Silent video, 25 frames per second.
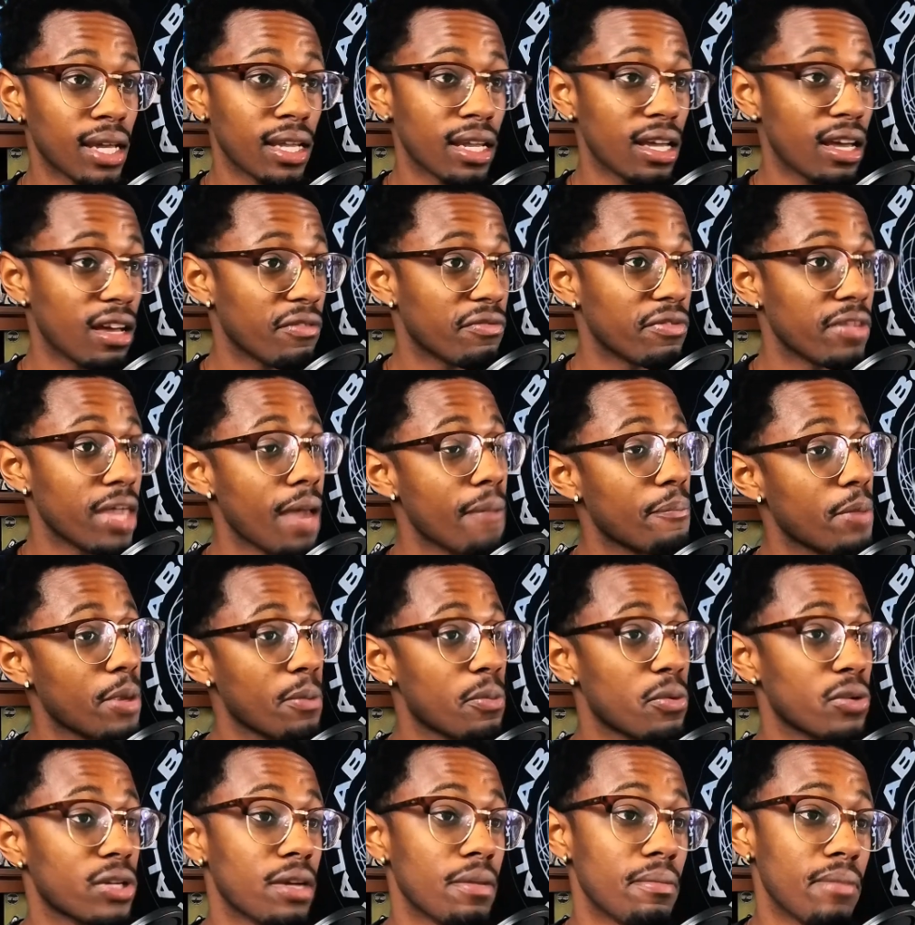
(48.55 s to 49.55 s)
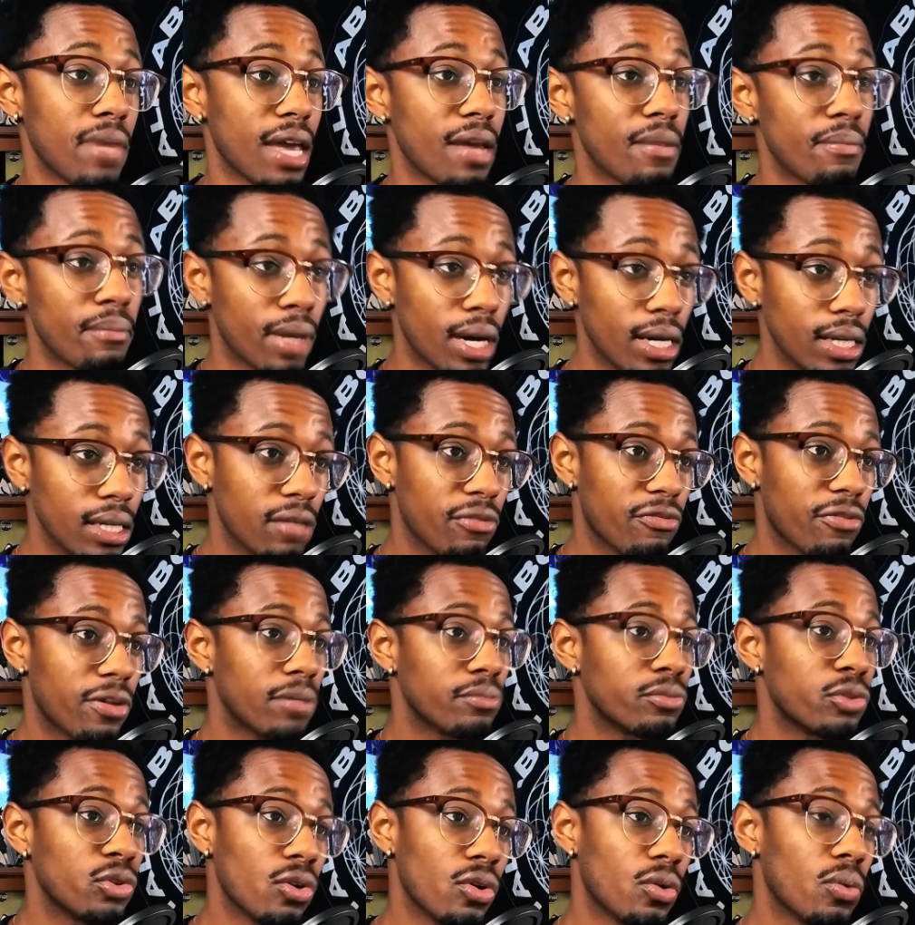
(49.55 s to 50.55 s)
I love that people can make money
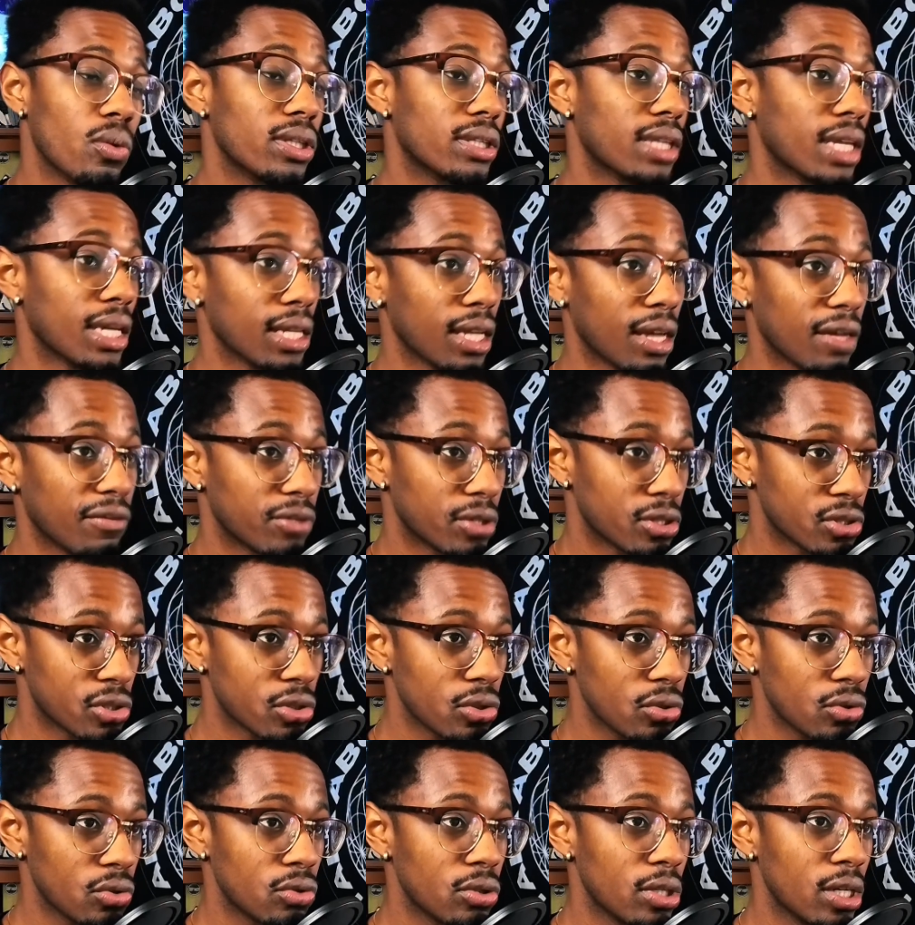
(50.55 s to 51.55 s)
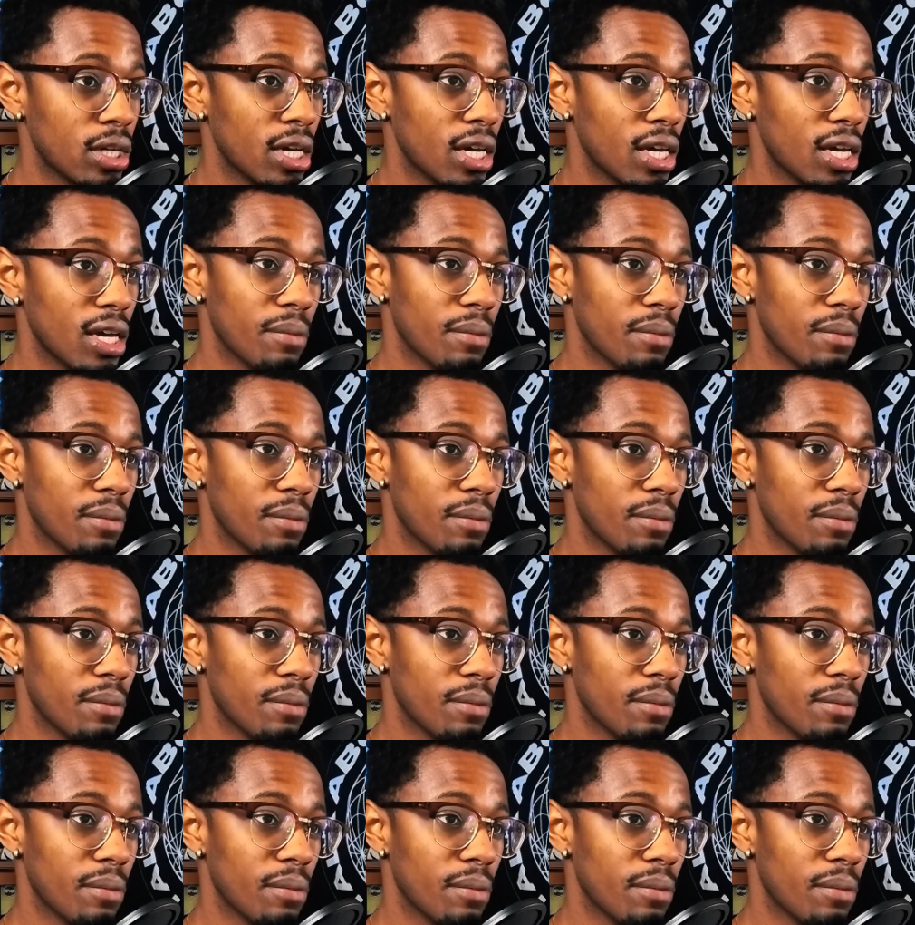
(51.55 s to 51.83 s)
from doing what they love to do.